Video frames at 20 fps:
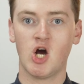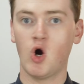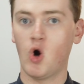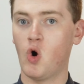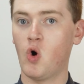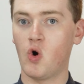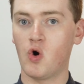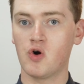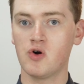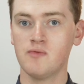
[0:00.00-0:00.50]

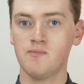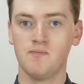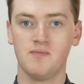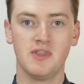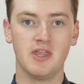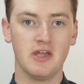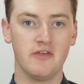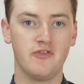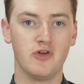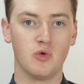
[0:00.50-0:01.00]
Or
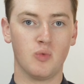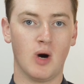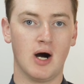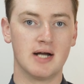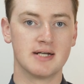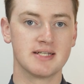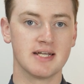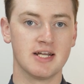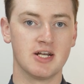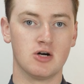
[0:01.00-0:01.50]
if you
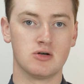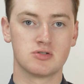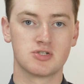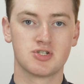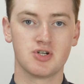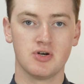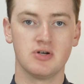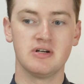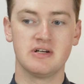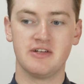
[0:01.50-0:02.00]
want an
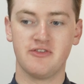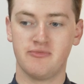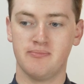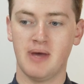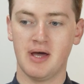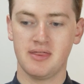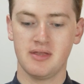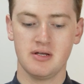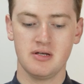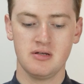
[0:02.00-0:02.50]
alternative
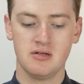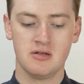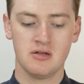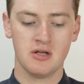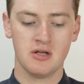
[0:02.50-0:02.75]
method,